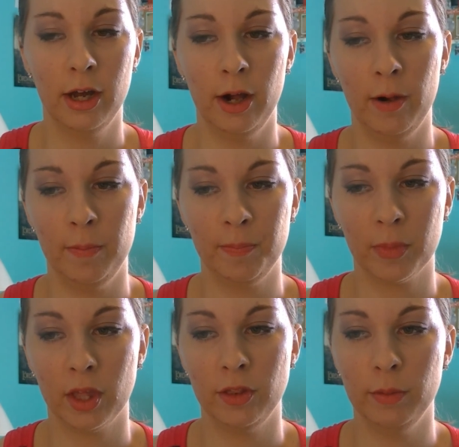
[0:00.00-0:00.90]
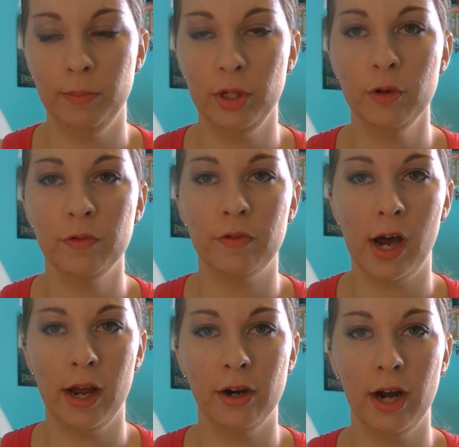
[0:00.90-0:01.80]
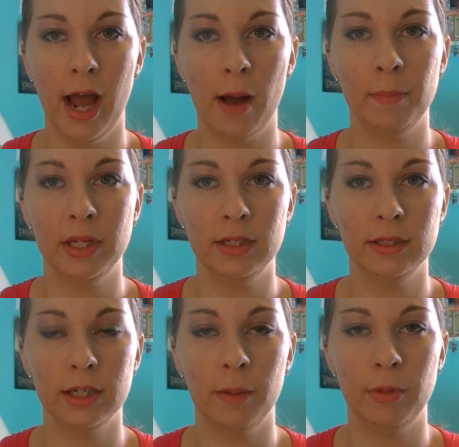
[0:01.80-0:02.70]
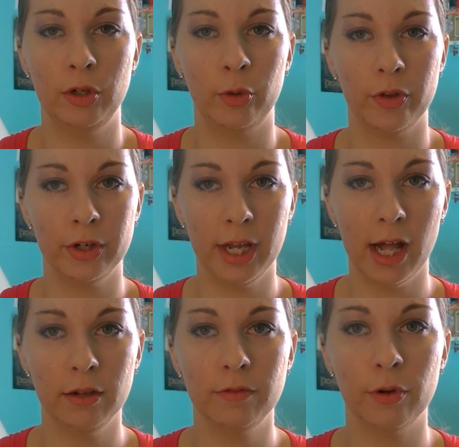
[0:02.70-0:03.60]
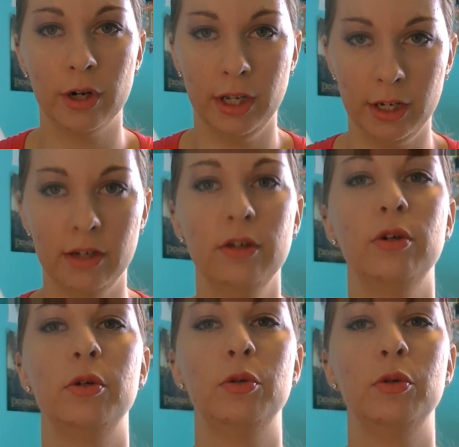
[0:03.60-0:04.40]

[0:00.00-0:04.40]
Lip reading: The Butte Fire happened up in Northern California,